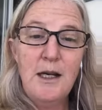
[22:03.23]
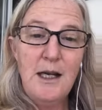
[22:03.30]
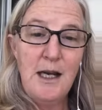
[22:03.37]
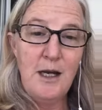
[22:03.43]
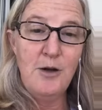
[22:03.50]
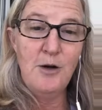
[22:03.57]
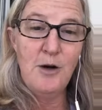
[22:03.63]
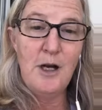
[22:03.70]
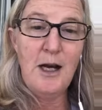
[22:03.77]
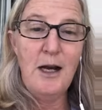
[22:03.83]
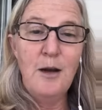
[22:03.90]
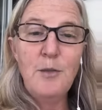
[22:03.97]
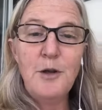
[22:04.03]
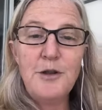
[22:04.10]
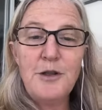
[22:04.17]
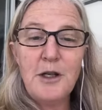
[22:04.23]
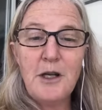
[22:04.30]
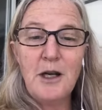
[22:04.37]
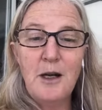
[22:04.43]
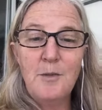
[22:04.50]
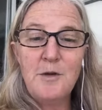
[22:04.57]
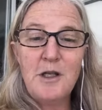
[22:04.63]
and you're not able to
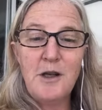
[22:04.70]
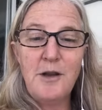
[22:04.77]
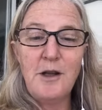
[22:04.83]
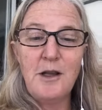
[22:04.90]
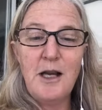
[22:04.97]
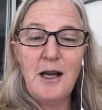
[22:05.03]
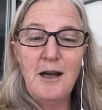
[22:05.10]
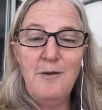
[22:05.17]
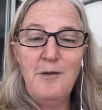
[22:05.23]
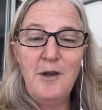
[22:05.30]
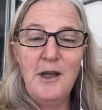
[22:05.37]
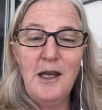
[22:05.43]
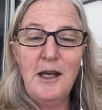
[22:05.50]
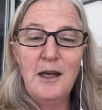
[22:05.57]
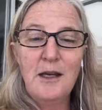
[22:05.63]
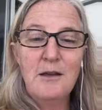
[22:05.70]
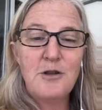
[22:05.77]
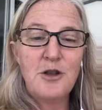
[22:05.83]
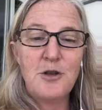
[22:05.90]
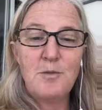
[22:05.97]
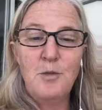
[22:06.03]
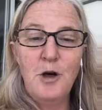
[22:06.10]
come to the live thing,
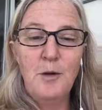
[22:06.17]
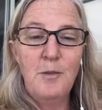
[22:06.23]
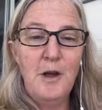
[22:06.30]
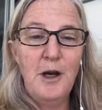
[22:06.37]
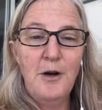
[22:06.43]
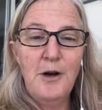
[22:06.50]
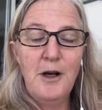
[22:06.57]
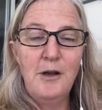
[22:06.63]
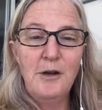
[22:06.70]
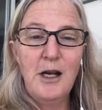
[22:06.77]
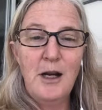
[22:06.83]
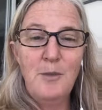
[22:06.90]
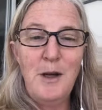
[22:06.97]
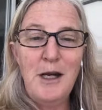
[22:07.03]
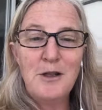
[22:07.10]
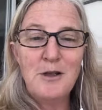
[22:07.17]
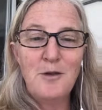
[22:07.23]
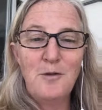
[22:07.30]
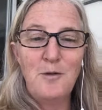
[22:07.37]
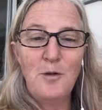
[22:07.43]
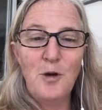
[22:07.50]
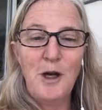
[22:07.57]
just put them there and I'll get them
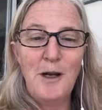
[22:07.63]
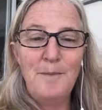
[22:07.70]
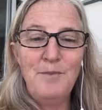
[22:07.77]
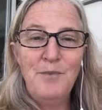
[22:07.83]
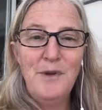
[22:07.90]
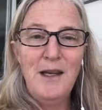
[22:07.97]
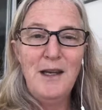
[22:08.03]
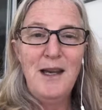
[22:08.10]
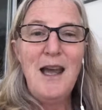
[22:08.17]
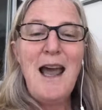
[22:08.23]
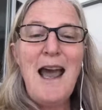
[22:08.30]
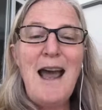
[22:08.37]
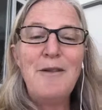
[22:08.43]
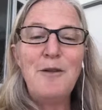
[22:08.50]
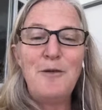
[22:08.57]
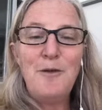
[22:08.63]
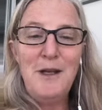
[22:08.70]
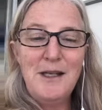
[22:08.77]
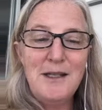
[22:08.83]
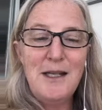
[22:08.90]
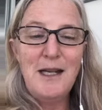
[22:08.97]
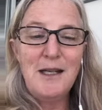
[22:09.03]
answered for you. Have a
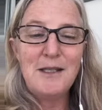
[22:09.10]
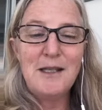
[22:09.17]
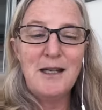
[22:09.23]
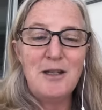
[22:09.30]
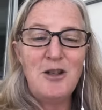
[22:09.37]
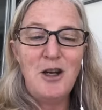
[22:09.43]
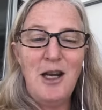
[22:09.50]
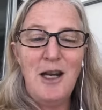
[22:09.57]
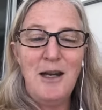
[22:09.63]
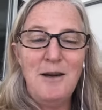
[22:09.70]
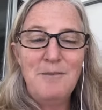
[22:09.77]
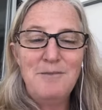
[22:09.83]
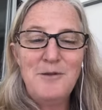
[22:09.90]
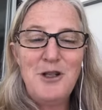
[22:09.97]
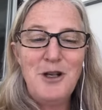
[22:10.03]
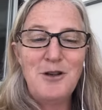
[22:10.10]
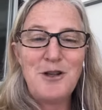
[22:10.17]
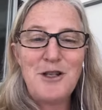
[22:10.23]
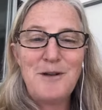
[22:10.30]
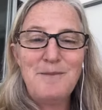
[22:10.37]
fantastic day. Cheers.